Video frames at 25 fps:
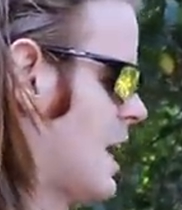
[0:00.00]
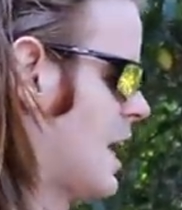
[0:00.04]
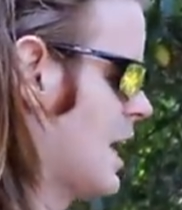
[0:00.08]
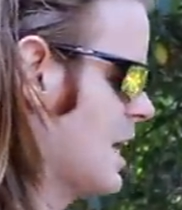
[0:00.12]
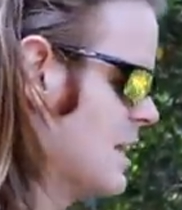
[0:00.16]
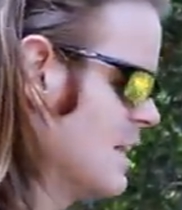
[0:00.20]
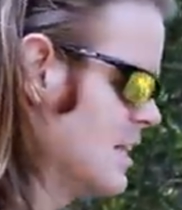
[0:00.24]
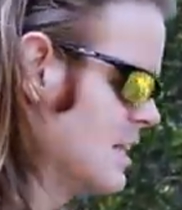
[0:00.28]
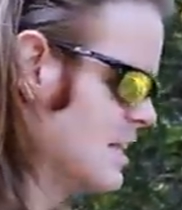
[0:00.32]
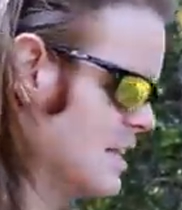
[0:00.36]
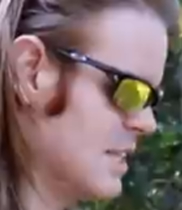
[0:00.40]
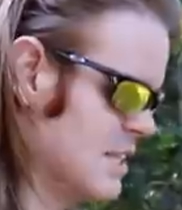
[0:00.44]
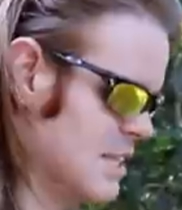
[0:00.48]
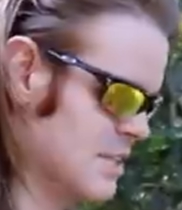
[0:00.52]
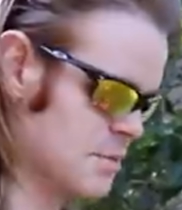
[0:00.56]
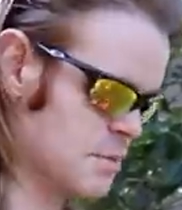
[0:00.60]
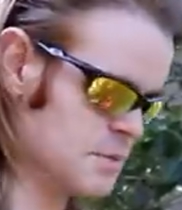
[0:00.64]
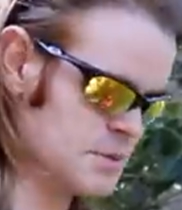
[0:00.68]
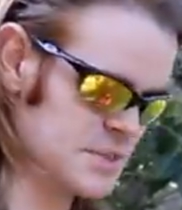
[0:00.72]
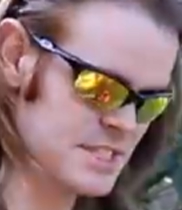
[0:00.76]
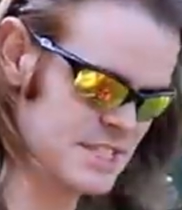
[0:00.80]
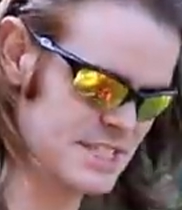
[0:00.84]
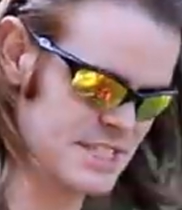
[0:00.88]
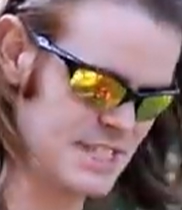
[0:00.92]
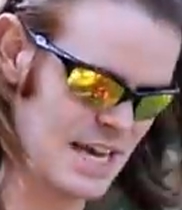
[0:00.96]
I think that this
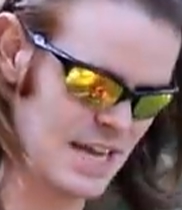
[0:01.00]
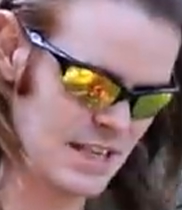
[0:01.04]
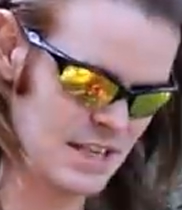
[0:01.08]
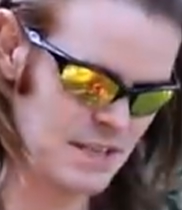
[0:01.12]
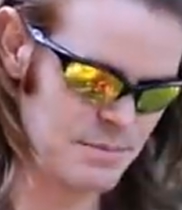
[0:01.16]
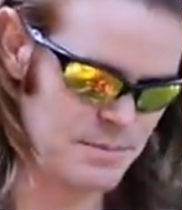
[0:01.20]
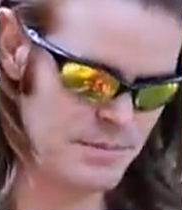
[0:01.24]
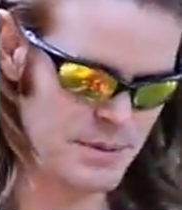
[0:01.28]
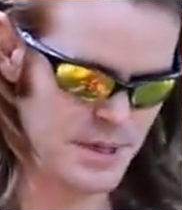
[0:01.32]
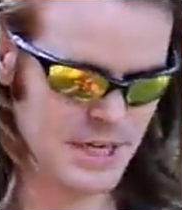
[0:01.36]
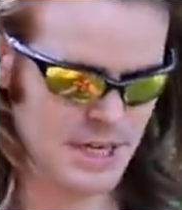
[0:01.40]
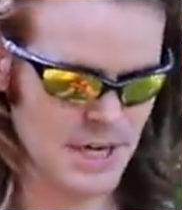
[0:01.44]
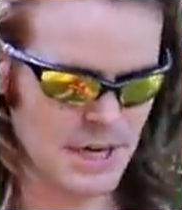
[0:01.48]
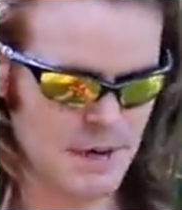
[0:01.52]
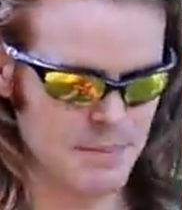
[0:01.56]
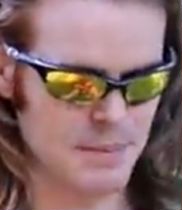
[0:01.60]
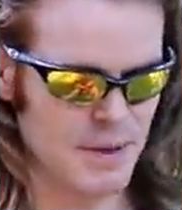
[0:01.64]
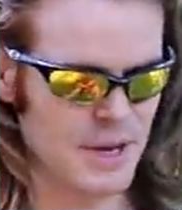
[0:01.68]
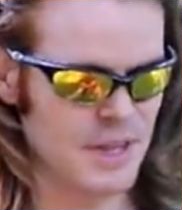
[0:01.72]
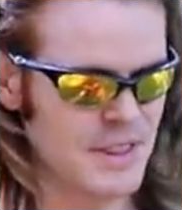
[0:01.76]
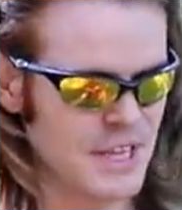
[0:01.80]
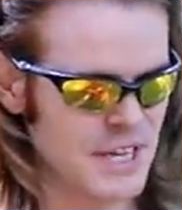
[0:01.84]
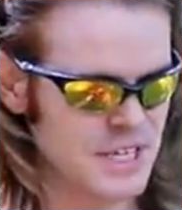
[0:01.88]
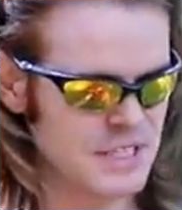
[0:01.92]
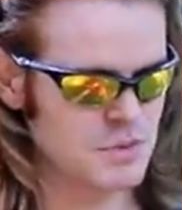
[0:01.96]
one's a solid pickup,
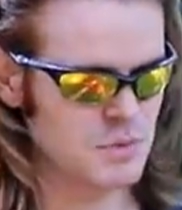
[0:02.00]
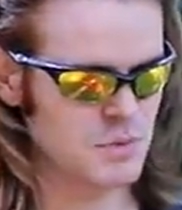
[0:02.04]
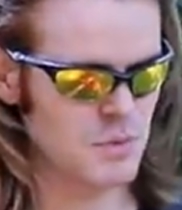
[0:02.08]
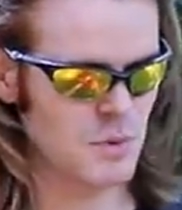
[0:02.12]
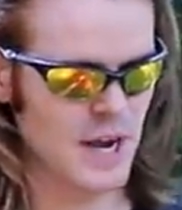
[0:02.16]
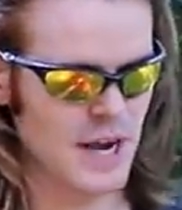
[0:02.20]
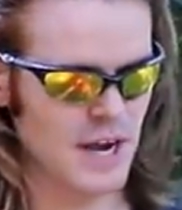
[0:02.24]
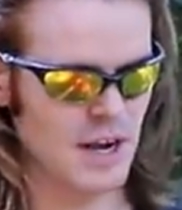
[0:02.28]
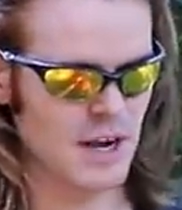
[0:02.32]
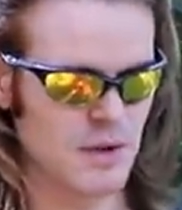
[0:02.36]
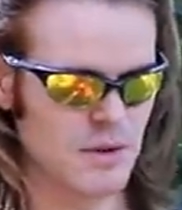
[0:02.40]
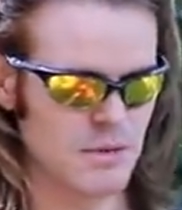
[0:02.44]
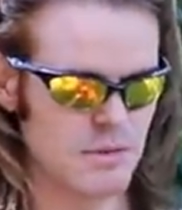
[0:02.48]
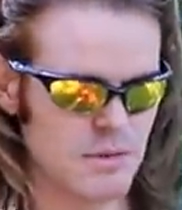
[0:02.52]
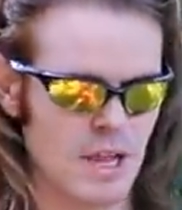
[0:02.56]
and that's rare.